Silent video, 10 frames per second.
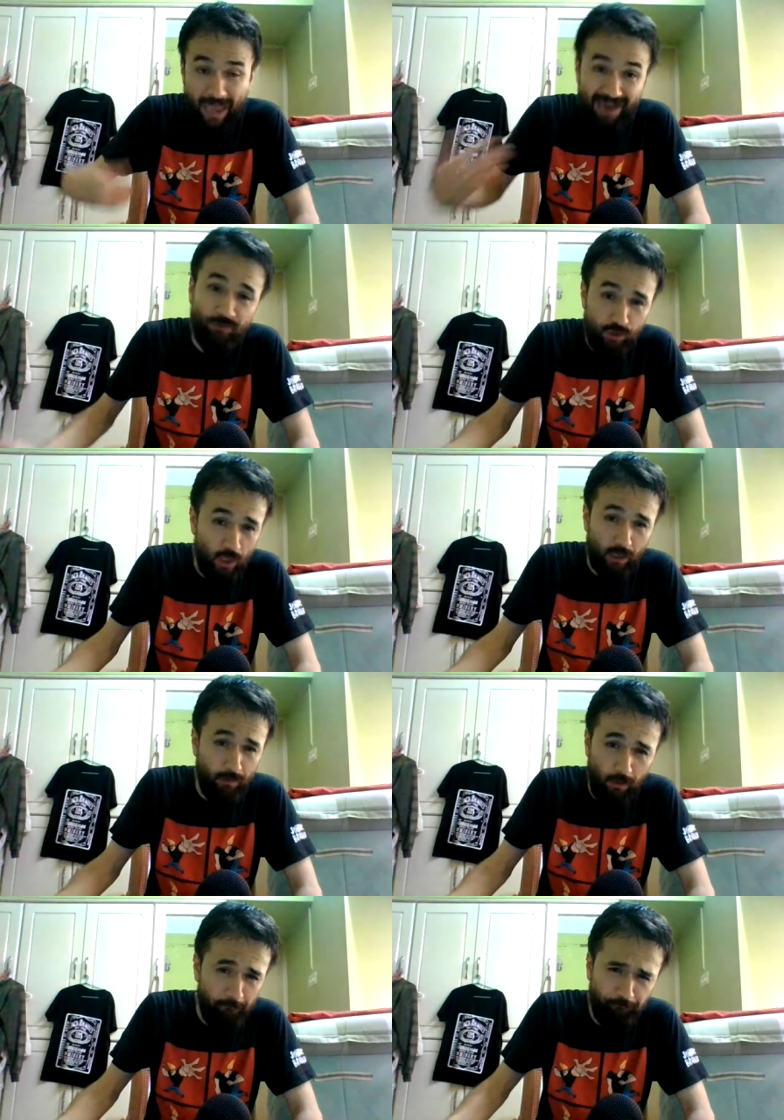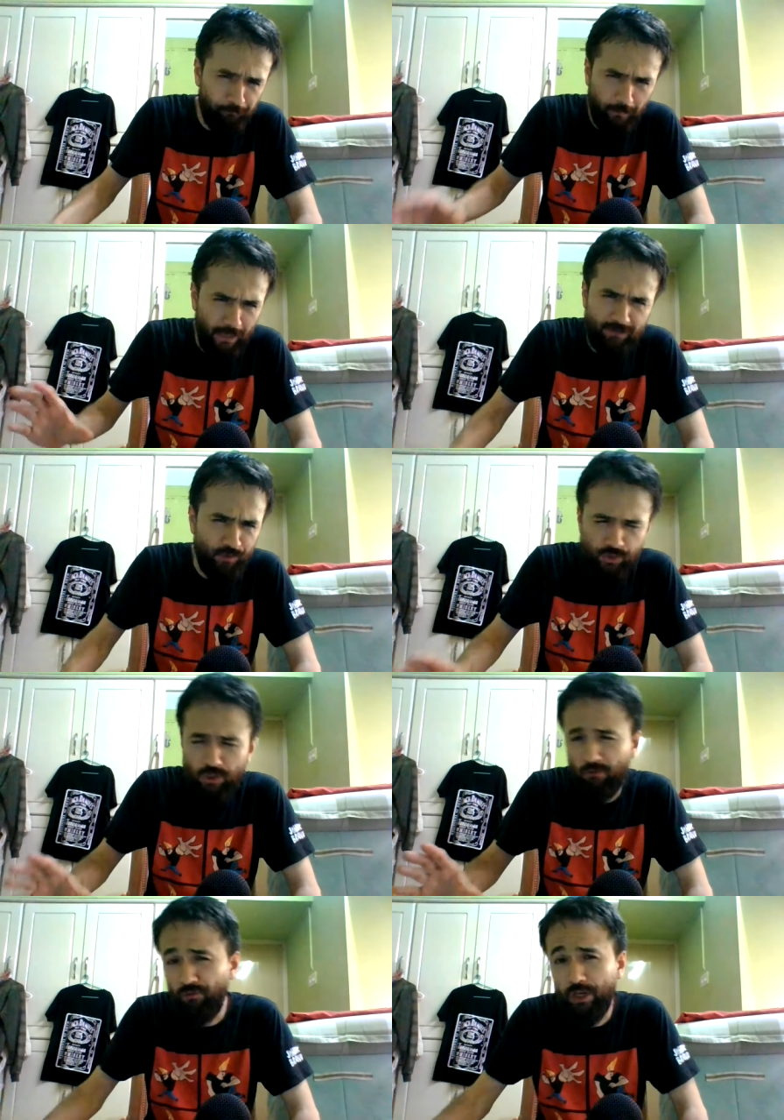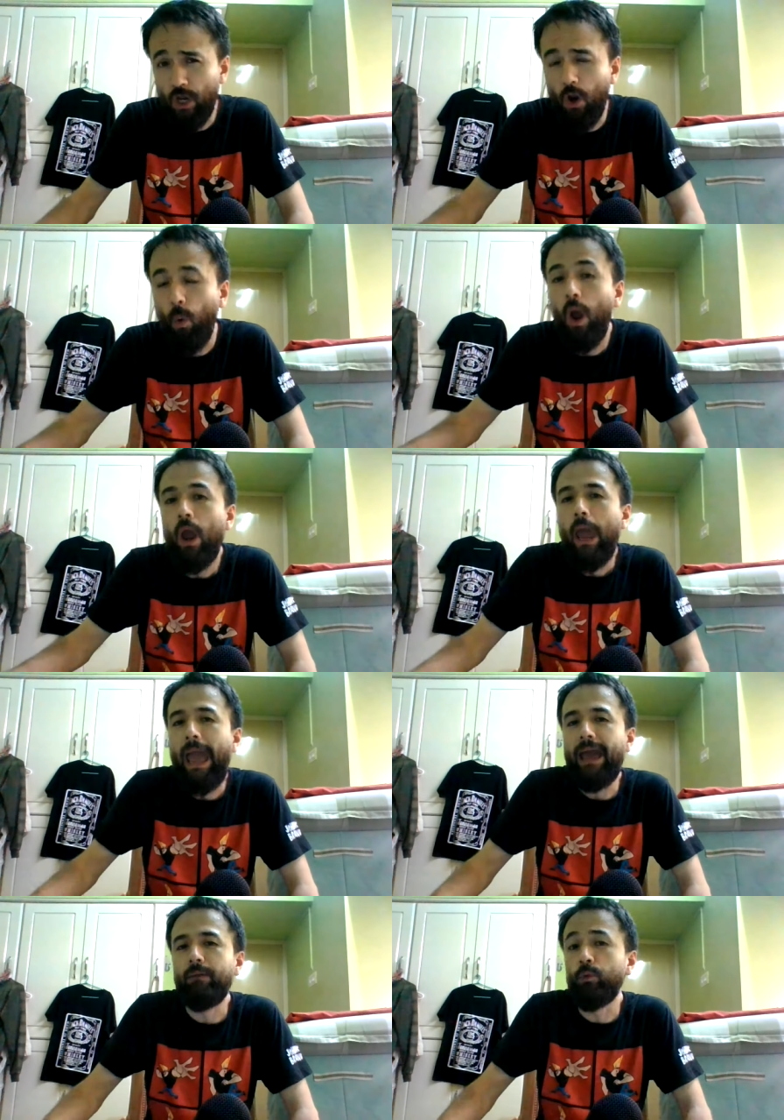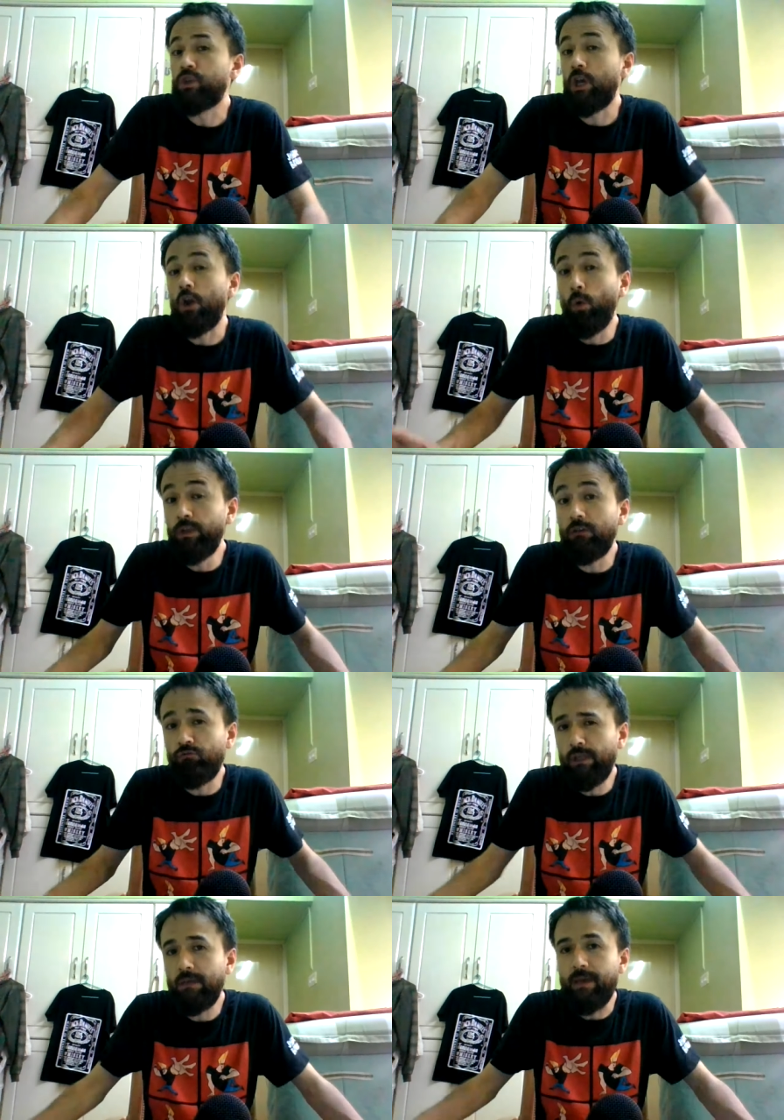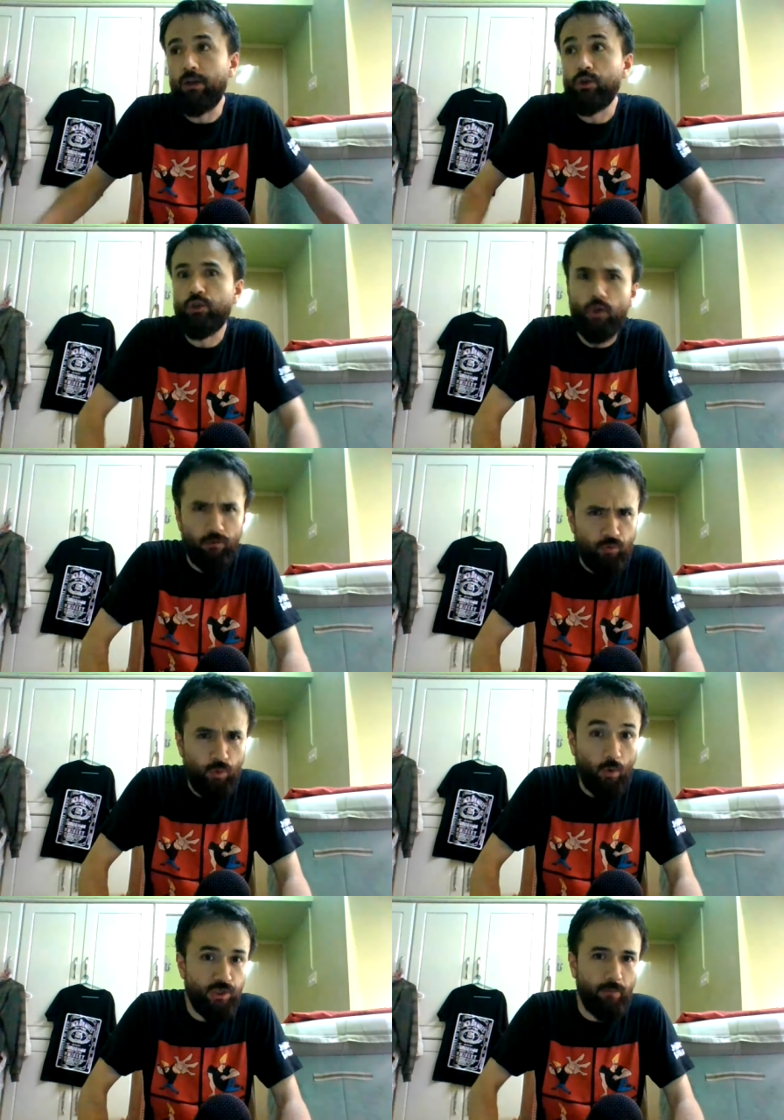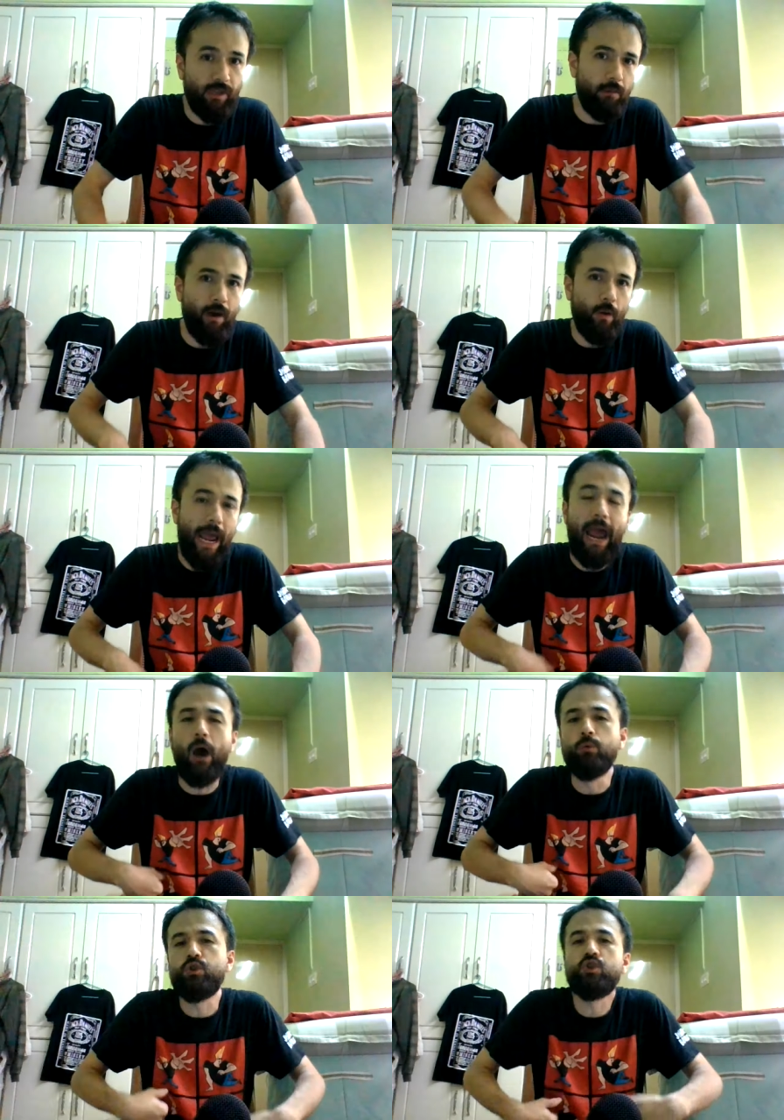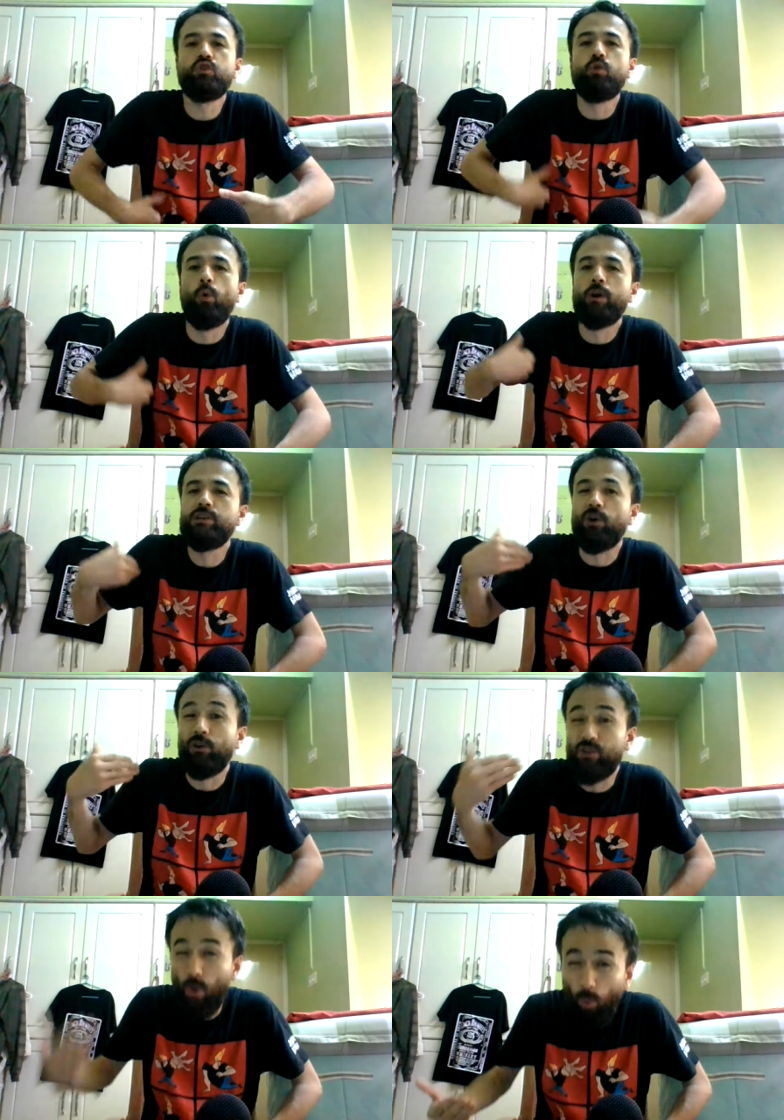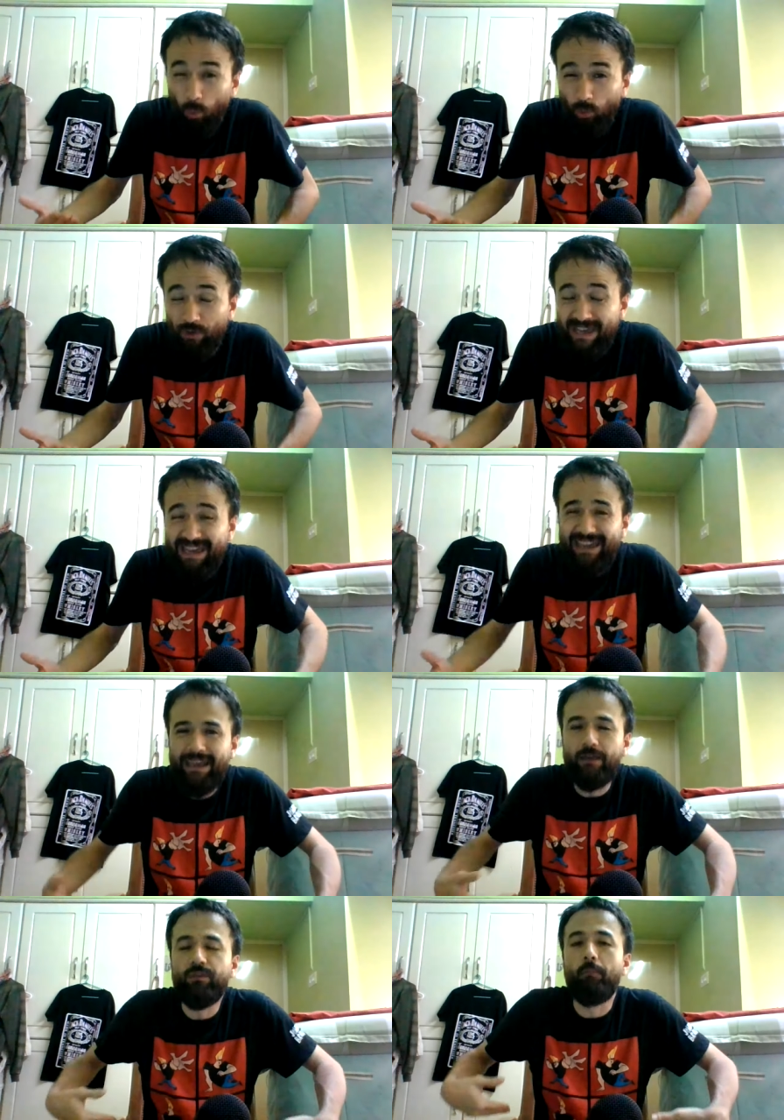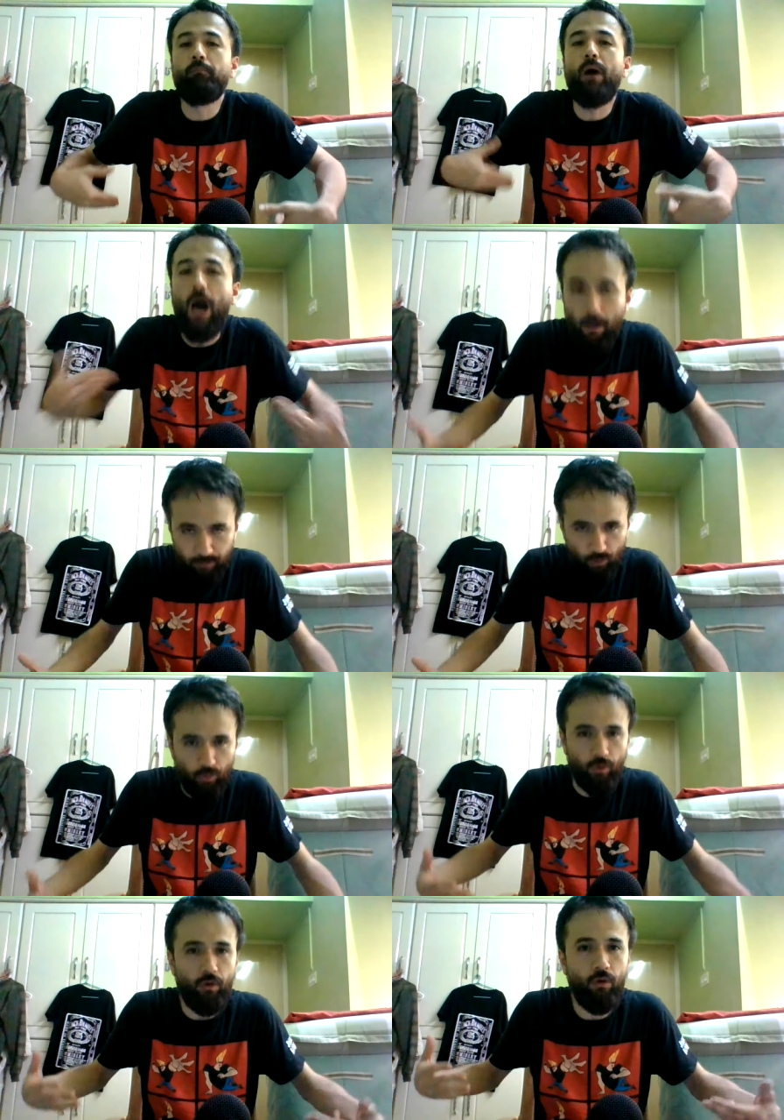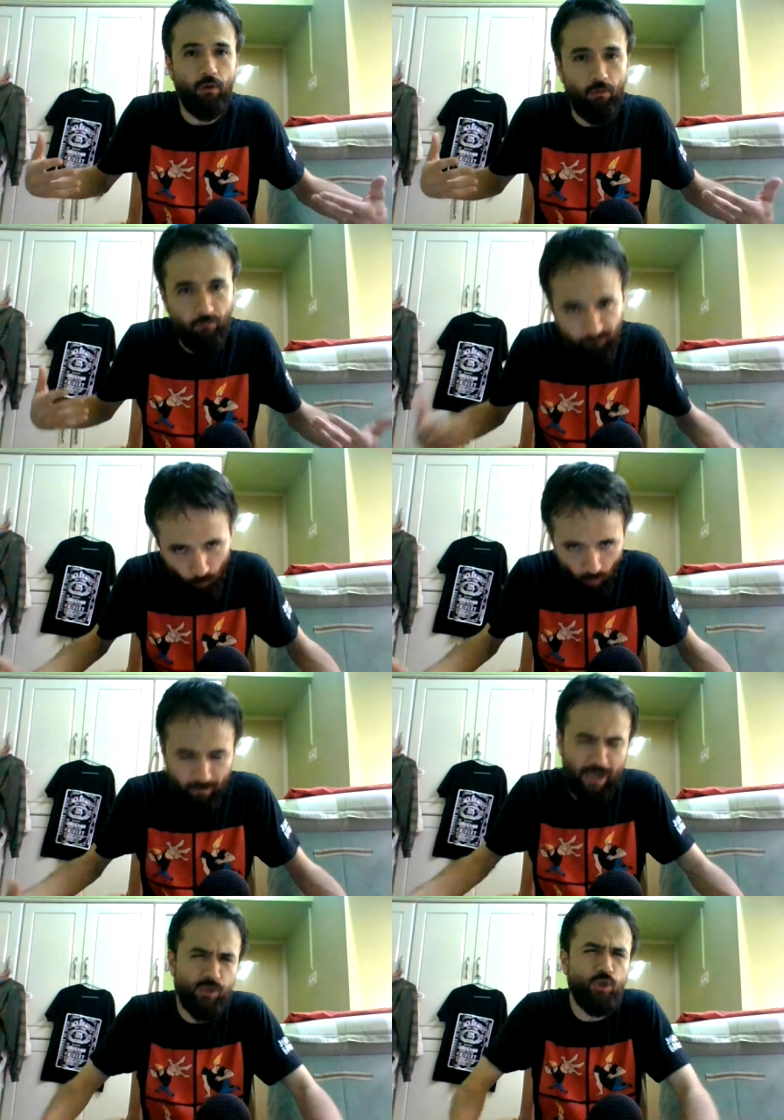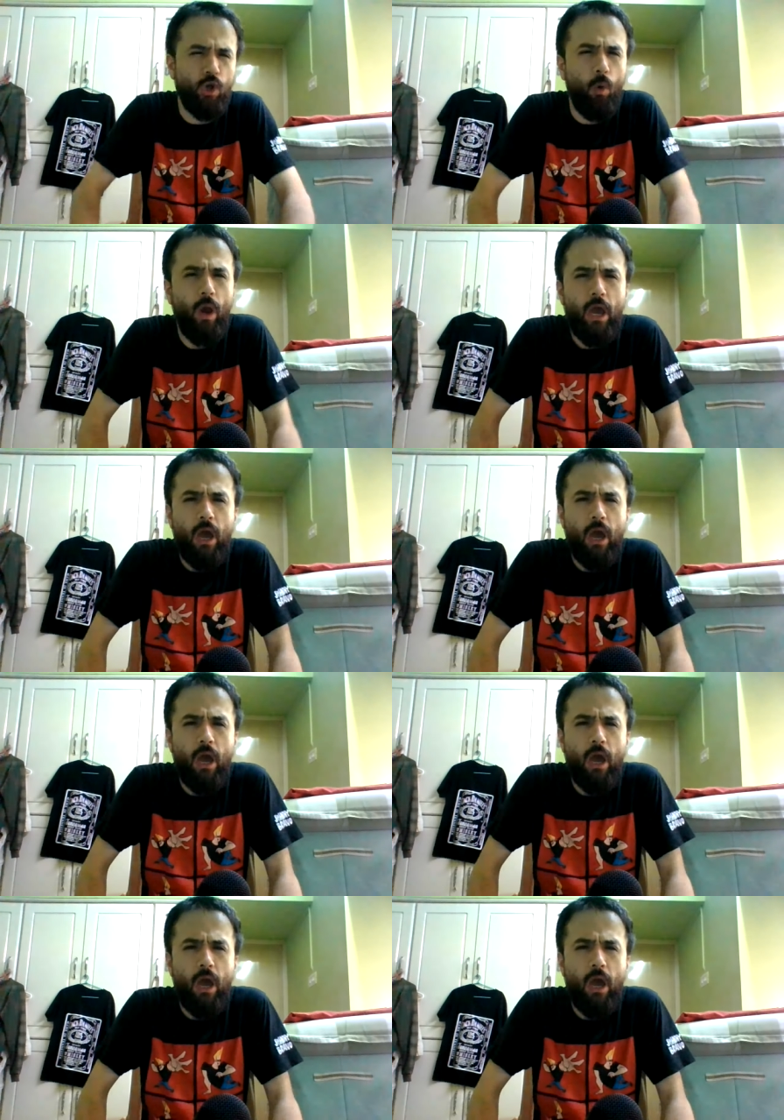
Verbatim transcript: have to talk about in this video, and which can only really be understood if you know something about how stories are told in the popular format. So,